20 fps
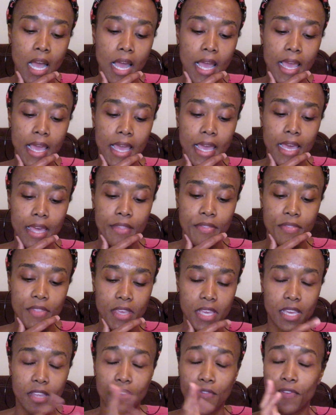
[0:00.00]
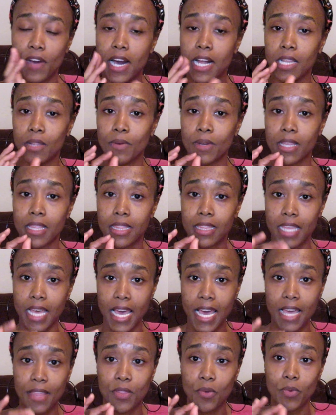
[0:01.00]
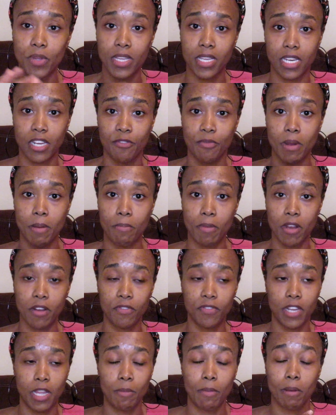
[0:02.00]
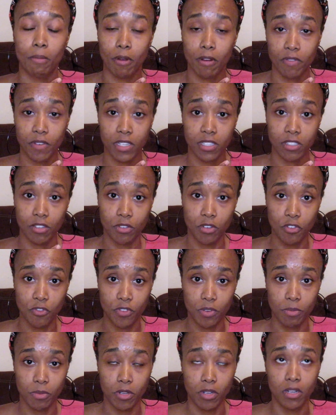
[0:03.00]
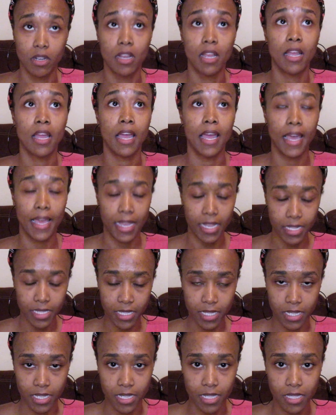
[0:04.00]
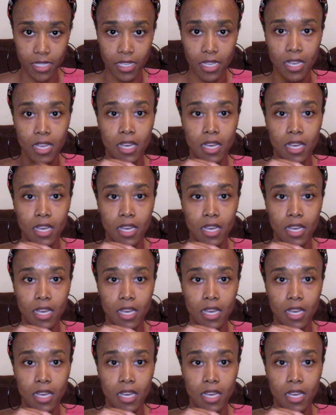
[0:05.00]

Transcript: And then following that, the weekend of my birthday's on November 18th.